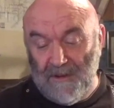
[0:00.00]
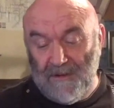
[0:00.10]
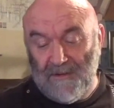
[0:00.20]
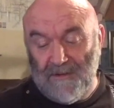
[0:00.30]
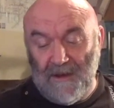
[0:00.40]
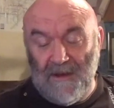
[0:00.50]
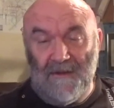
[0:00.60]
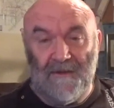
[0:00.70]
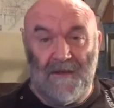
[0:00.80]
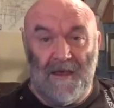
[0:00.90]

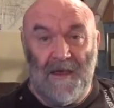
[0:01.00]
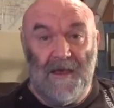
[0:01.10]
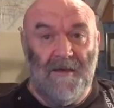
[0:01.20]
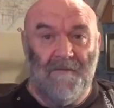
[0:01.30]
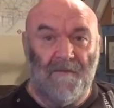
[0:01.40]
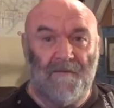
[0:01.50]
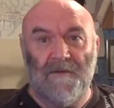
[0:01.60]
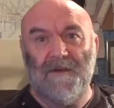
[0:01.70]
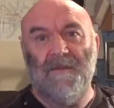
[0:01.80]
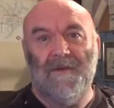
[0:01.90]
It's the eve of
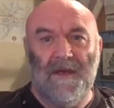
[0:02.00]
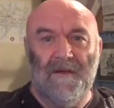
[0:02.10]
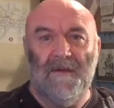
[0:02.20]
Christmas Eve,